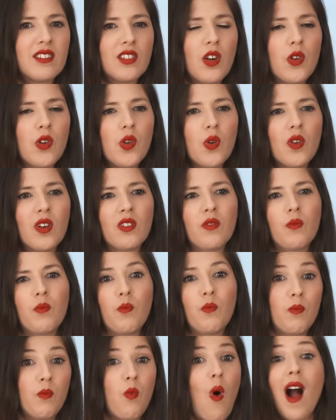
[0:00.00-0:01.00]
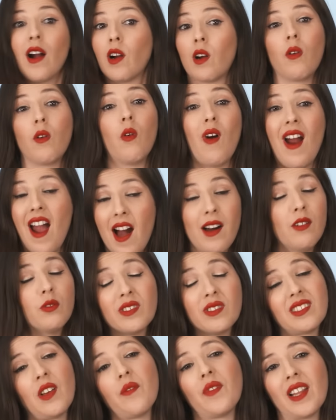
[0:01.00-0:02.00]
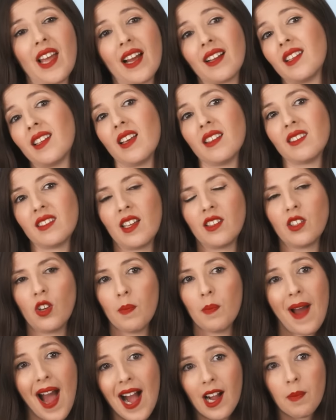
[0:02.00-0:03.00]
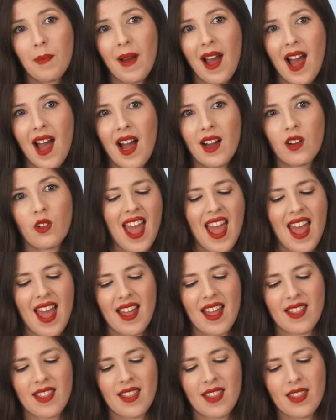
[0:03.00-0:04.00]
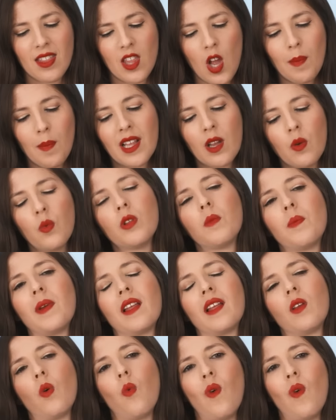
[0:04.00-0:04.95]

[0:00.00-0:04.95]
so you could walk around with something like this in your backpack, and nobody would be the